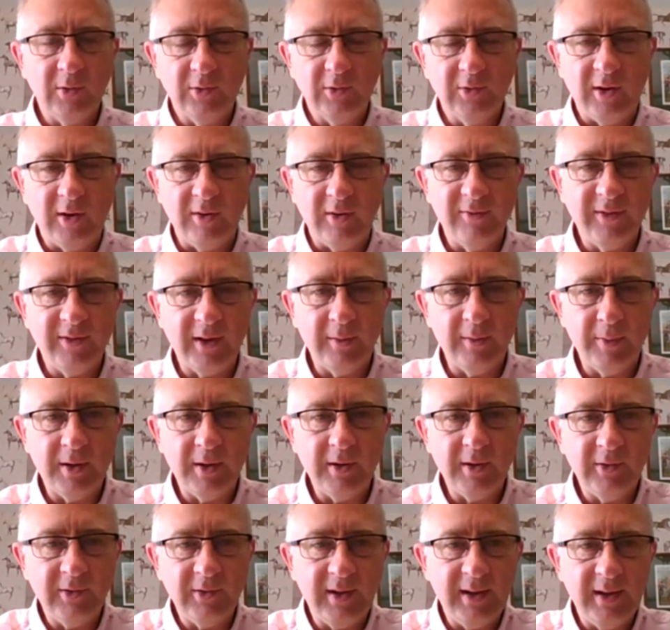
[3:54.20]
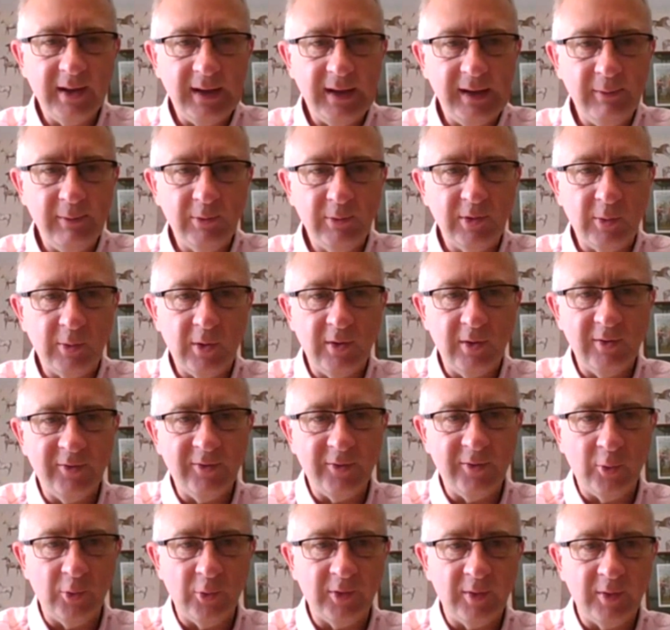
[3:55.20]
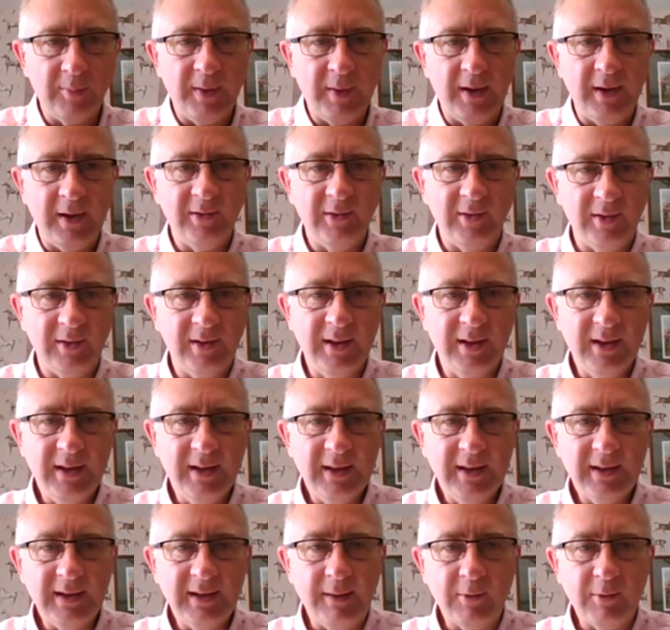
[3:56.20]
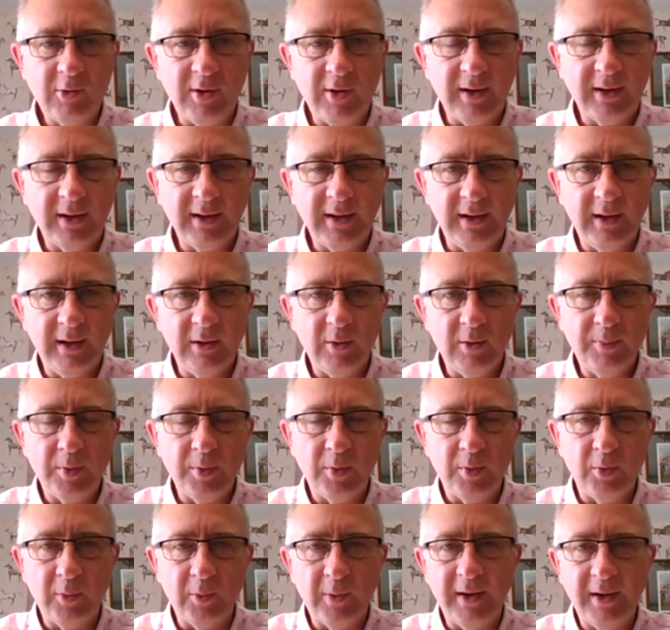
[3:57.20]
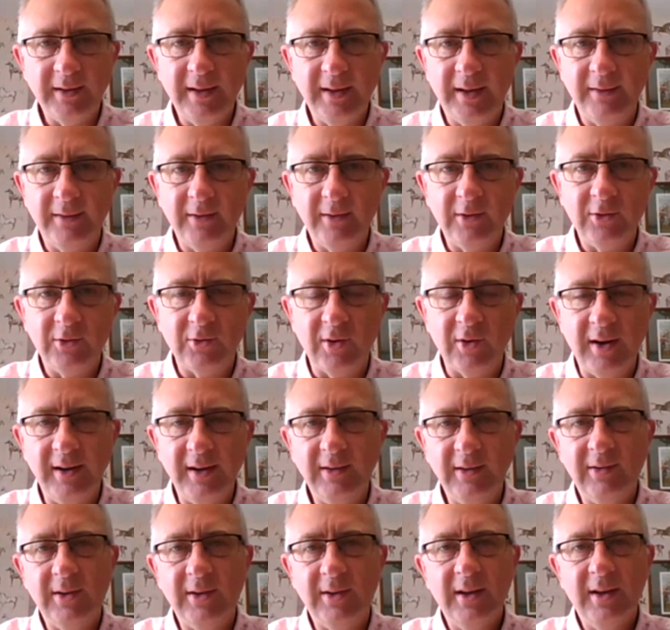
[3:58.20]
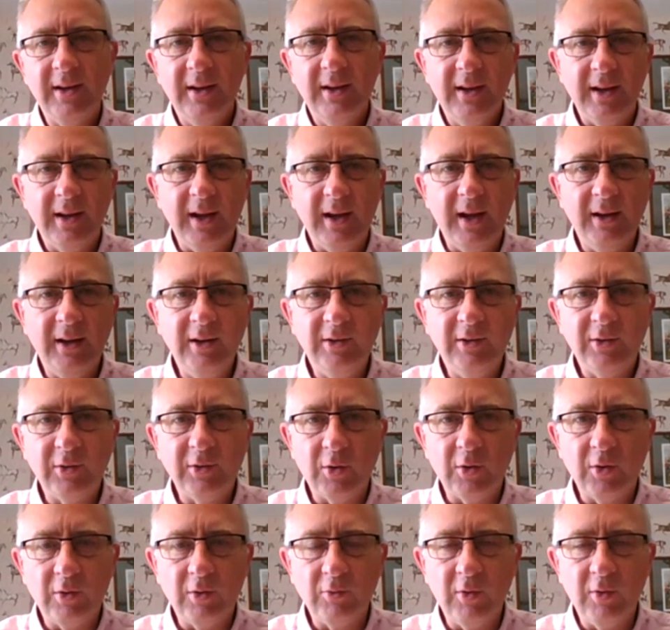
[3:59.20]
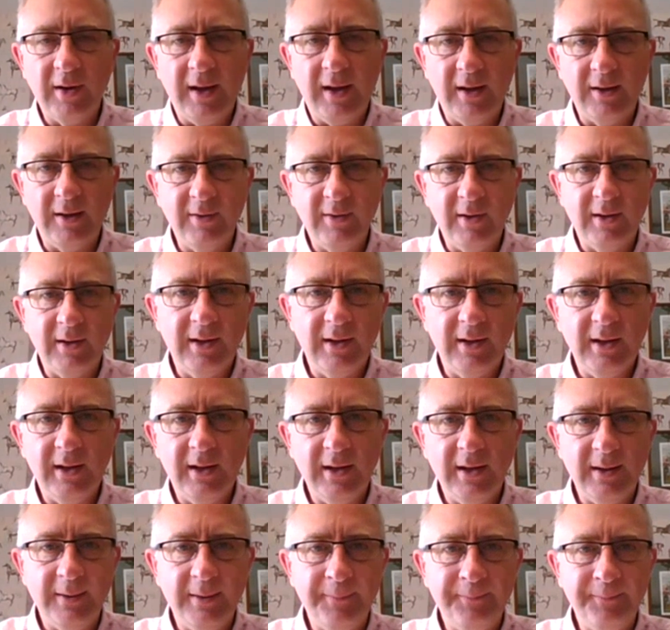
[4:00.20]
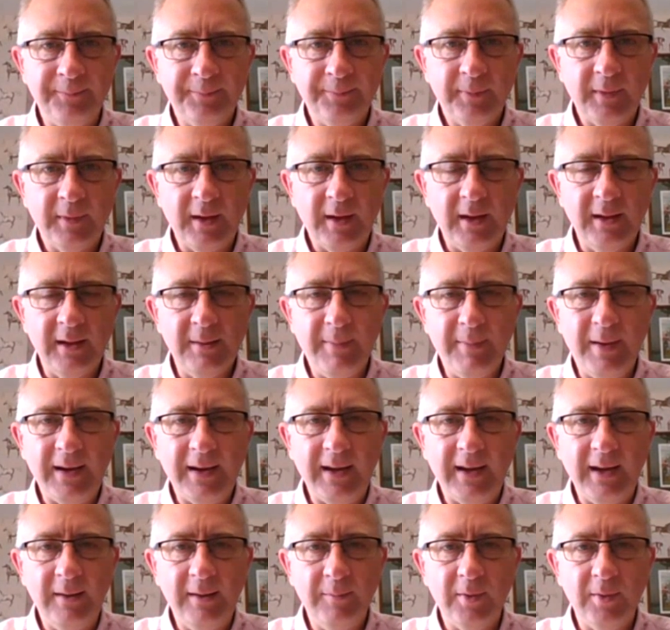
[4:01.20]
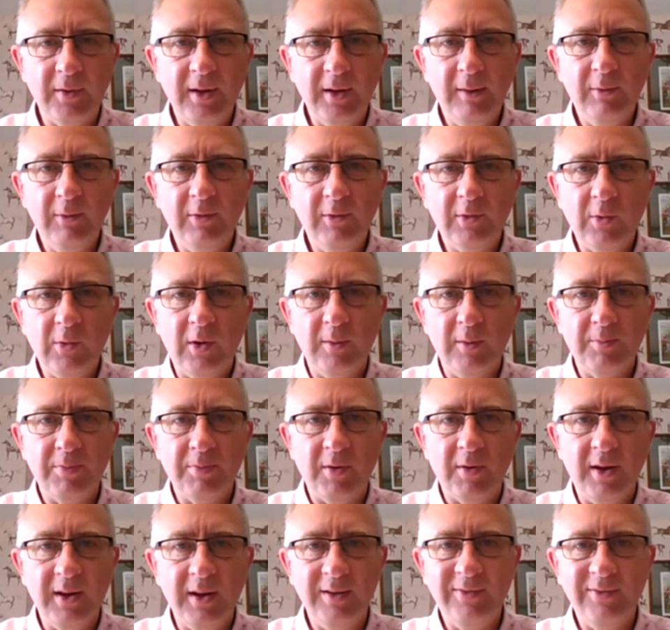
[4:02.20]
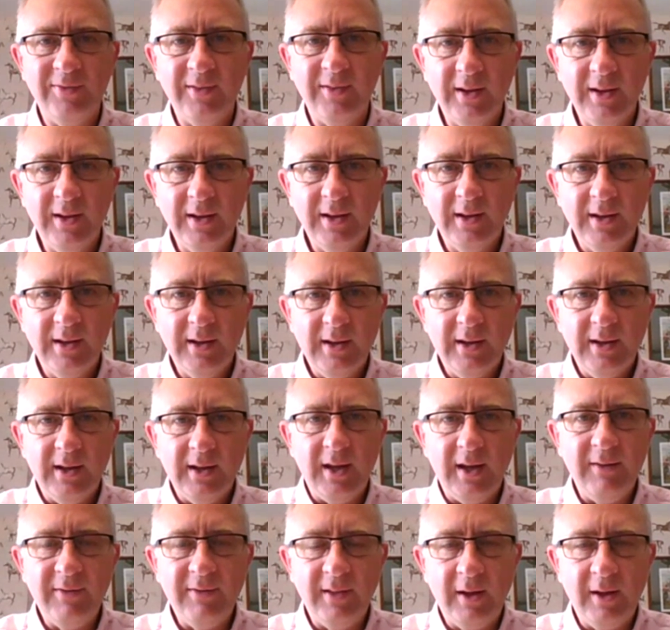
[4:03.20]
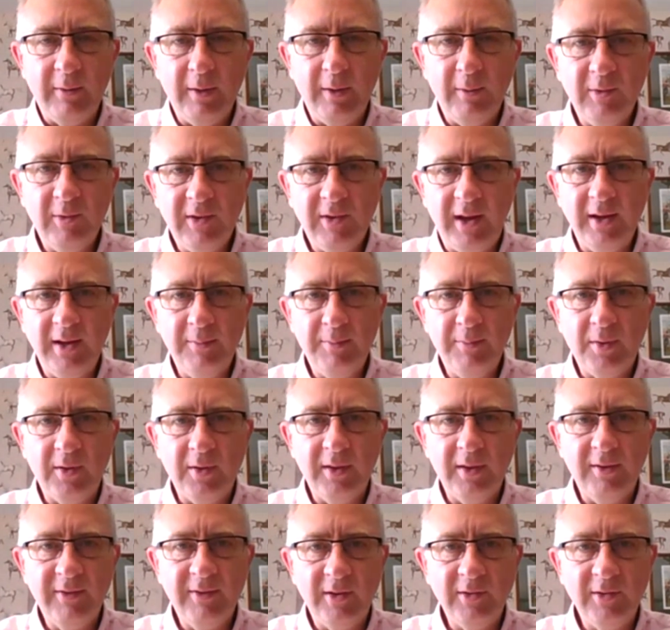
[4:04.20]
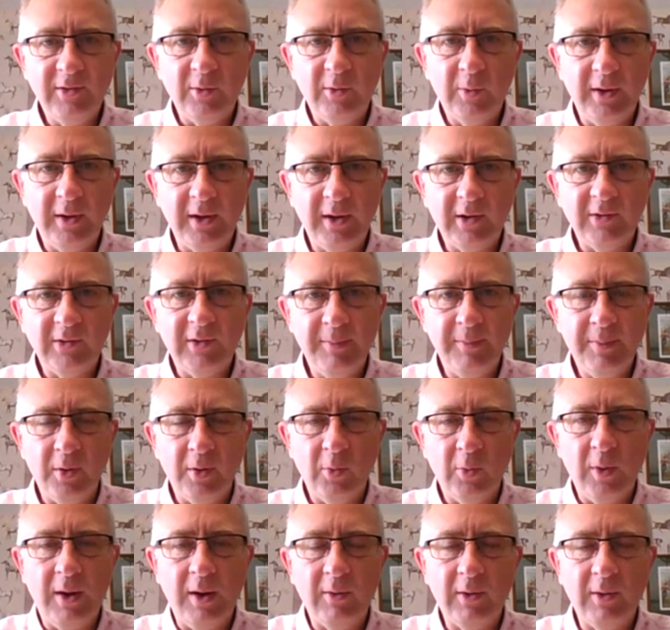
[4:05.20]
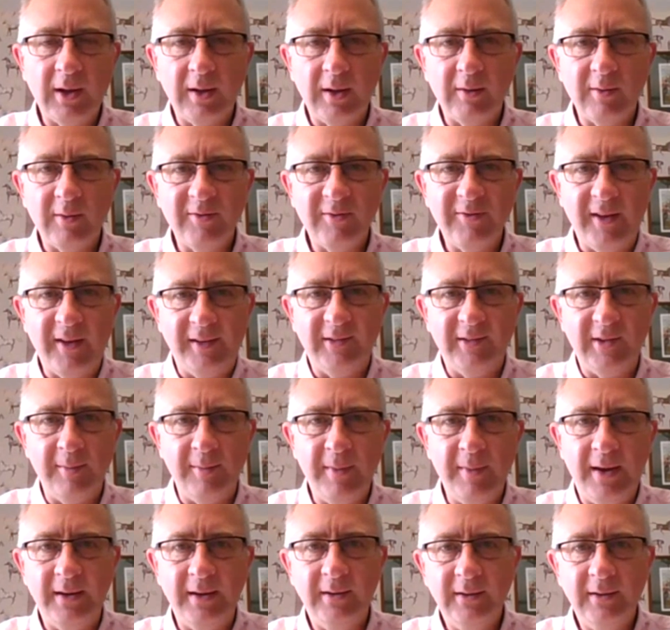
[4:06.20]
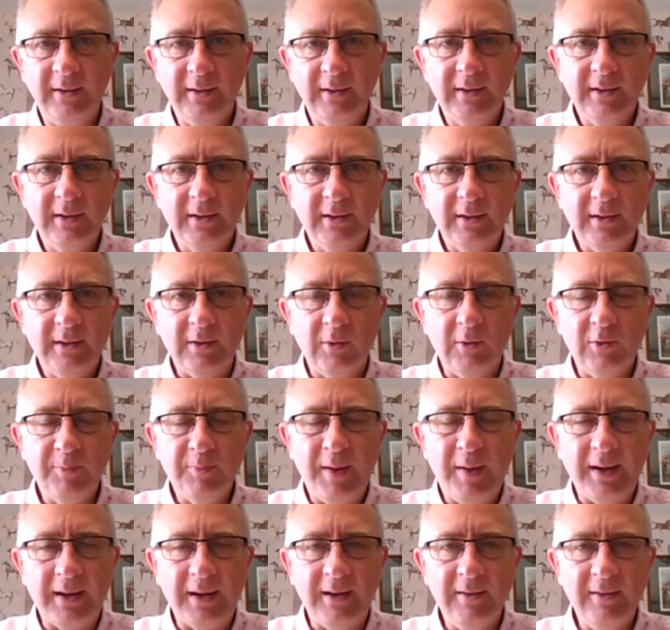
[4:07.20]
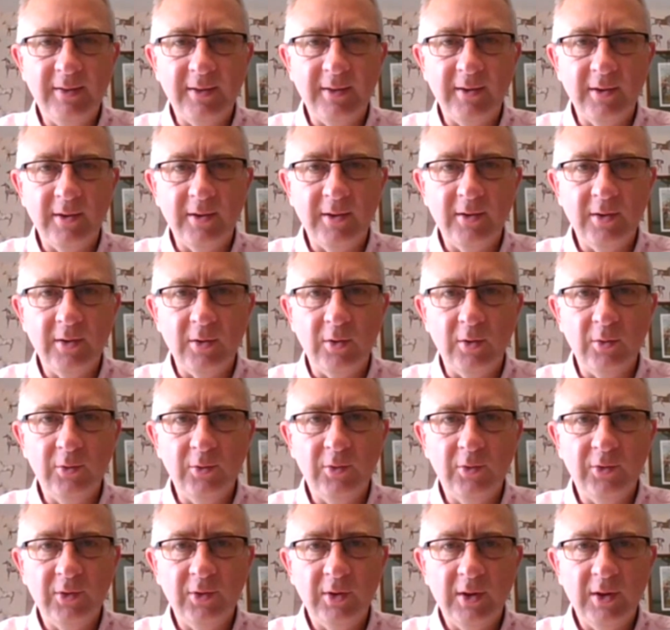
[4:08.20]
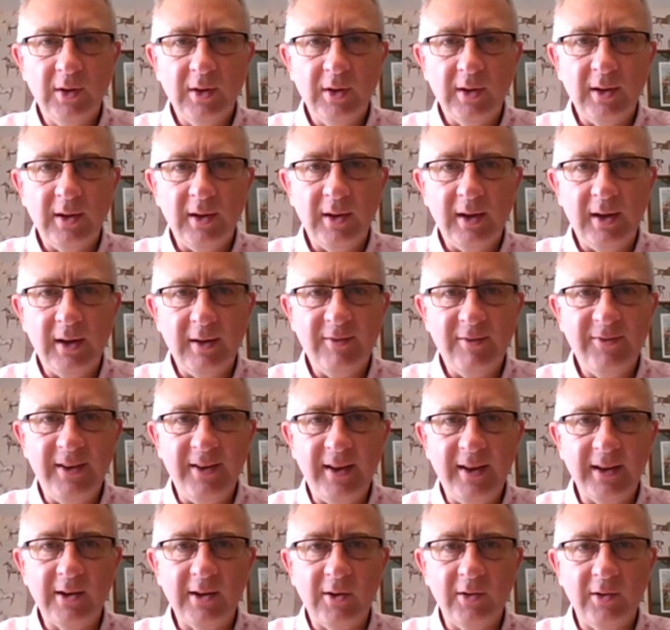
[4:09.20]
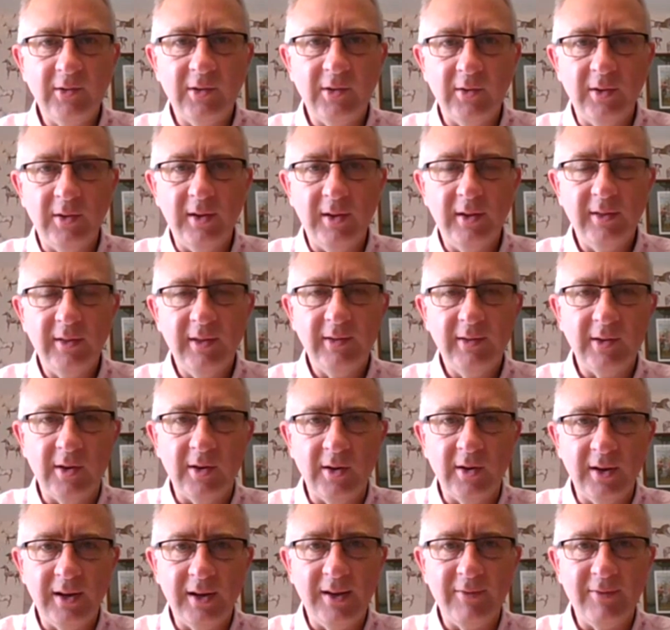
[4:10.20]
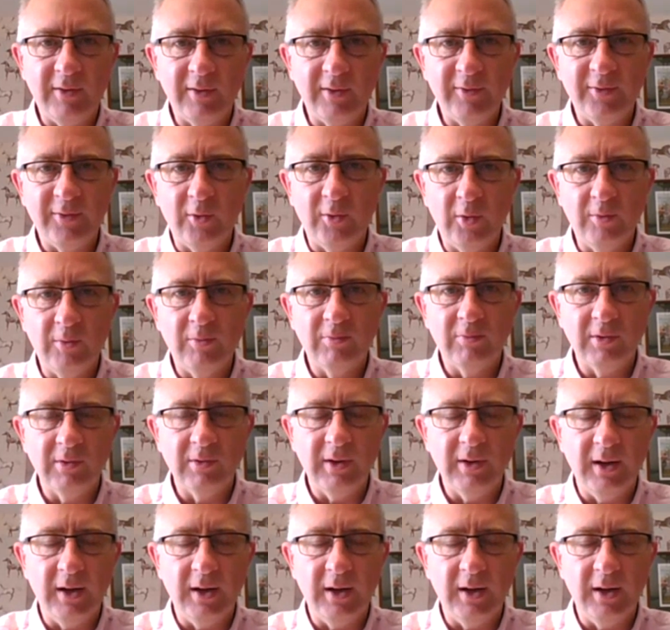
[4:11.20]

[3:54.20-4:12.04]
time figure, because he was the one who forced the pace and kept cranking it up all the way down the straight. He only just got run out of the back end, but he was quite brave, even though he was headed by the eventual winner, because he pulled well clear of Fancy Man, who was back in third, who's a fair guide to this kind of level of form,